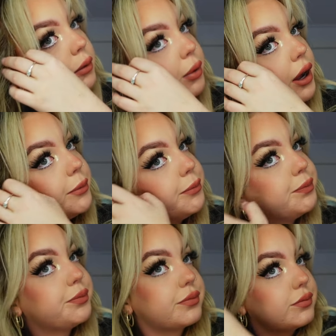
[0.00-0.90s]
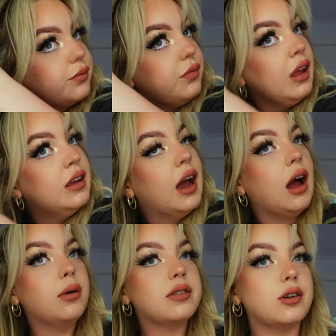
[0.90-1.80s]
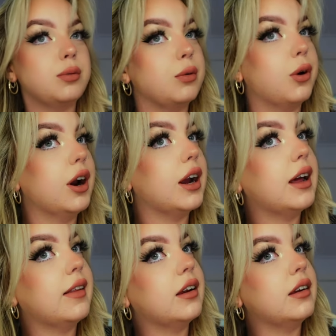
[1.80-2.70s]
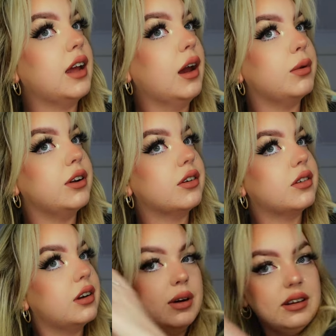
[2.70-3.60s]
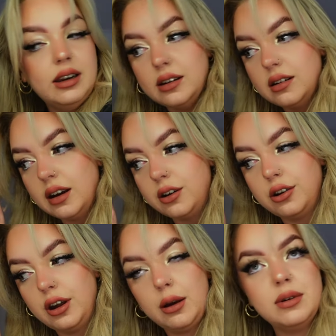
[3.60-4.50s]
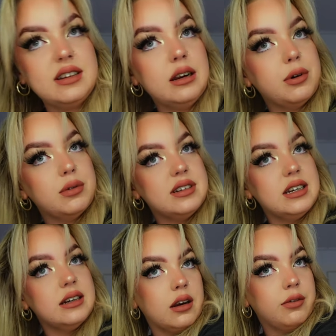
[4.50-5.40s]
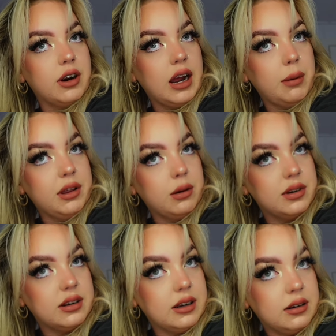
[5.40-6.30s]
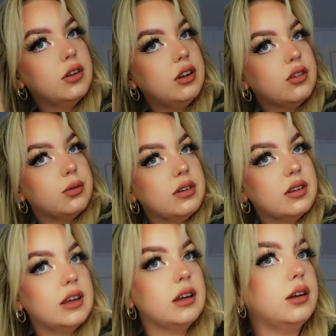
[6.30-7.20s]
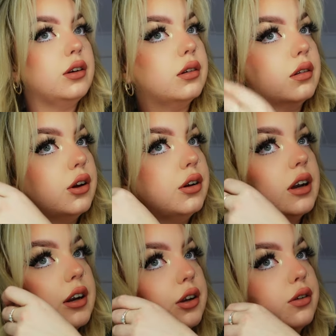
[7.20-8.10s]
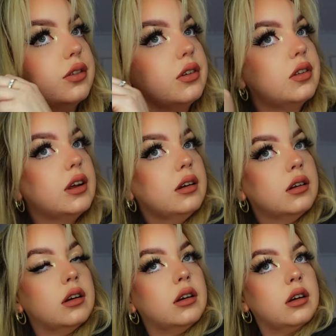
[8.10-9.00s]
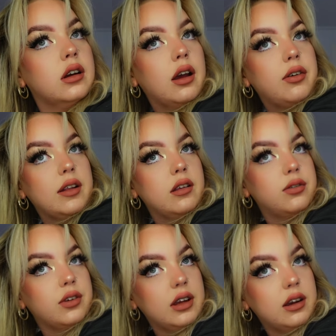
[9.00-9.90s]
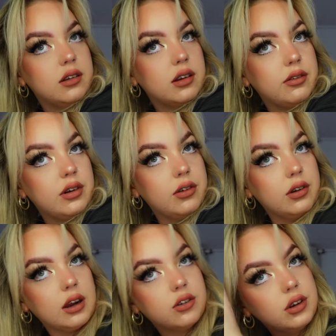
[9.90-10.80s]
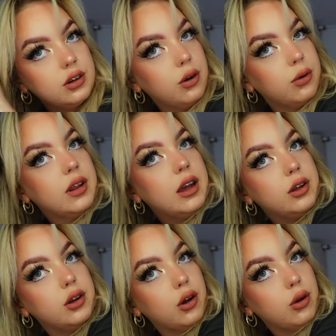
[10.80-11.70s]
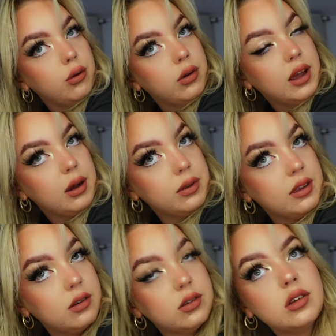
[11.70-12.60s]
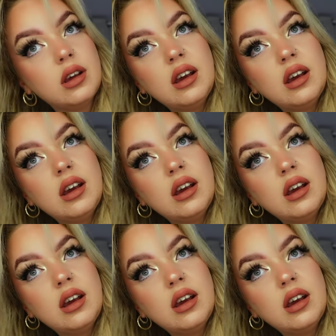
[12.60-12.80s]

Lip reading: But yeah, I was a little bit worried. And then, yeah, we did it. I don't know how we did it, but we did it. And I'm very happy that we did it. I've only just recently learned how to use this thing. I've had this for years and I've never actually known how you curl hair with this.